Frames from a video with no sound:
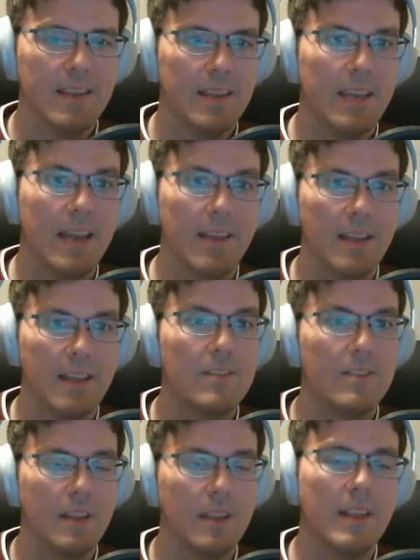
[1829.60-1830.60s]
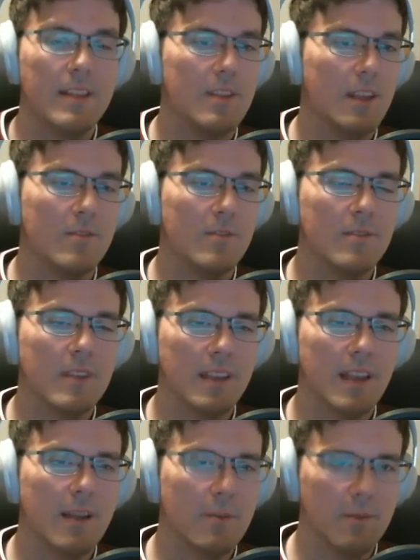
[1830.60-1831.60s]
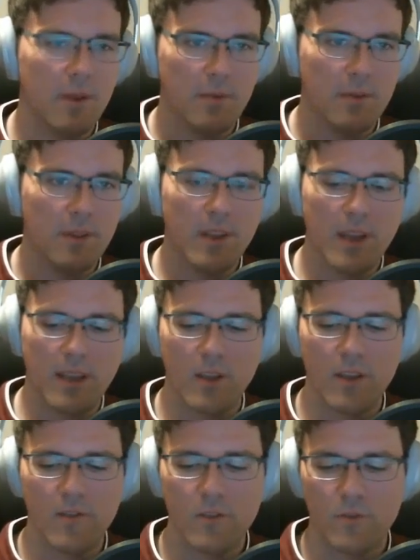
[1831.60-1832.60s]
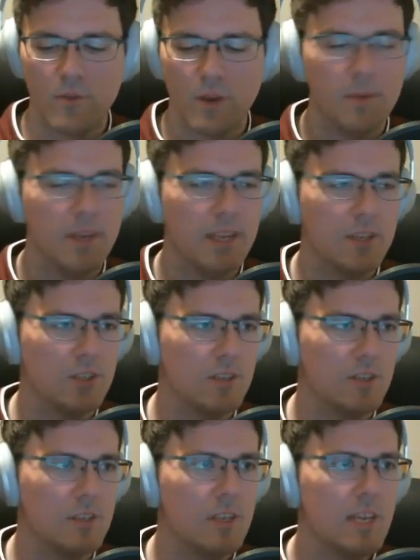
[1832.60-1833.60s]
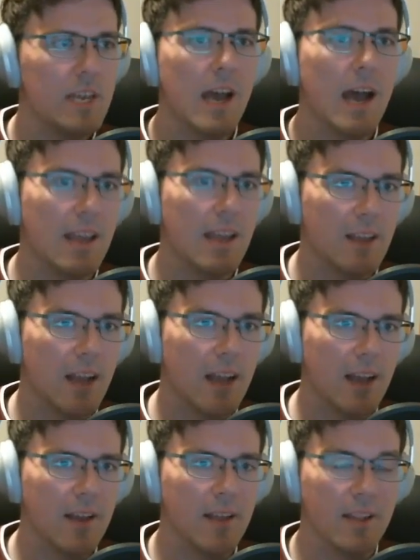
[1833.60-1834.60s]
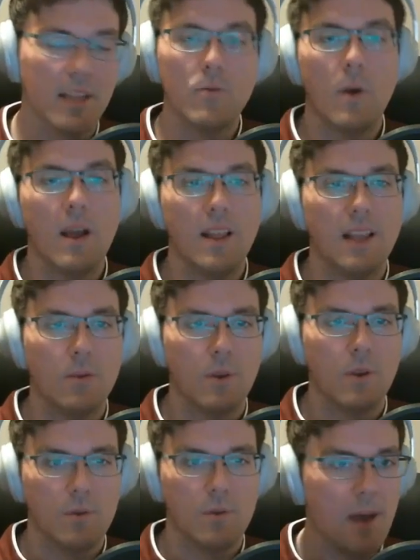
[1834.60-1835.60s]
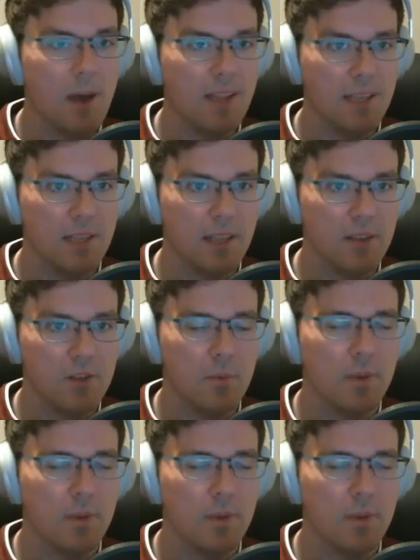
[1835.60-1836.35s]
Yeah, that's the other thing I could give as a recommendation is and that's why I like working with polyclay so